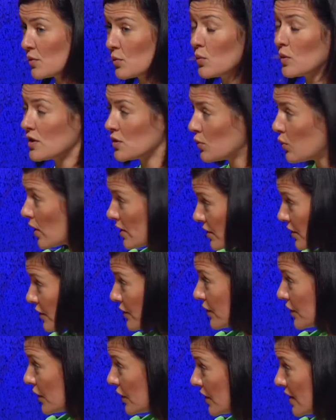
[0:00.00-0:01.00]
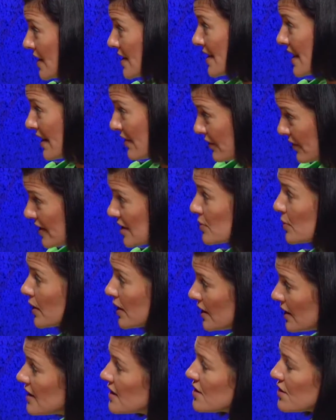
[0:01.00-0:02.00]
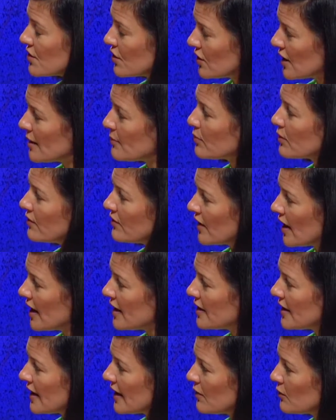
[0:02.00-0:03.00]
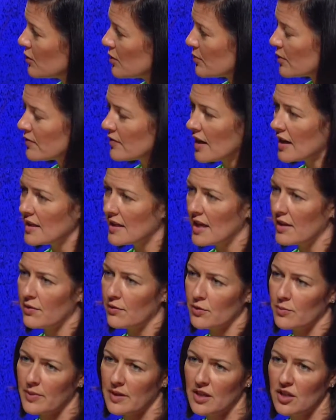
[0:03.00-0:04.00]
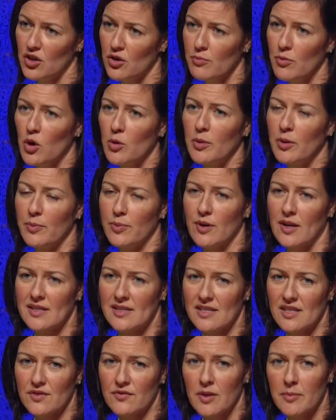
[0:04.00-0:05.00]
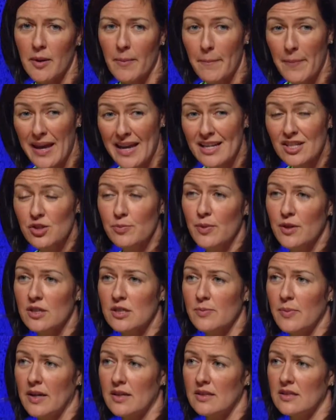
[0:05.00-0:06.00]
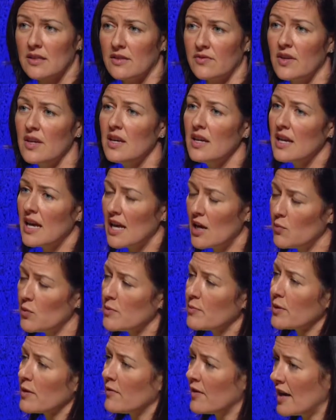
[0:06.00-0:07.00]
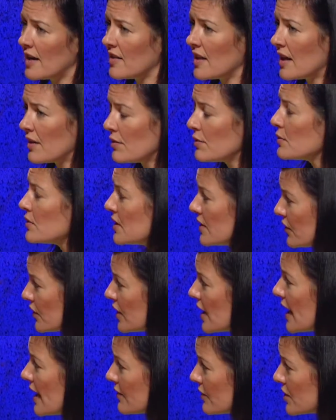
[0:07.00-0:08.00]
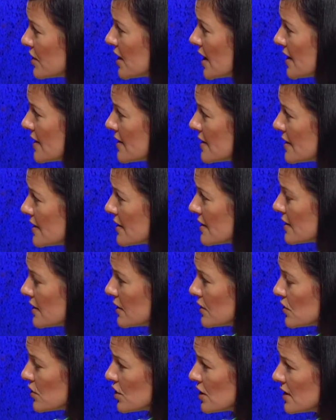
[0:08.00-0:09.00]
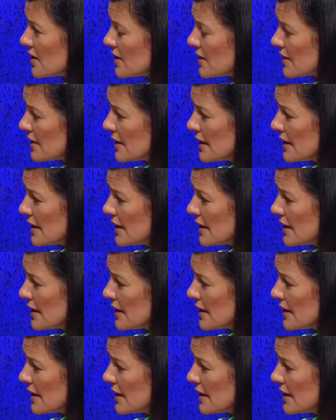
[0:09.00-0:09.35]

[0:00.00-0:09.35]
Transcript: what's wonderful is that Facebook and Instagram provide that. We provide that through being your mobile presence from a page perspective, and we provide that through different advertising solutions.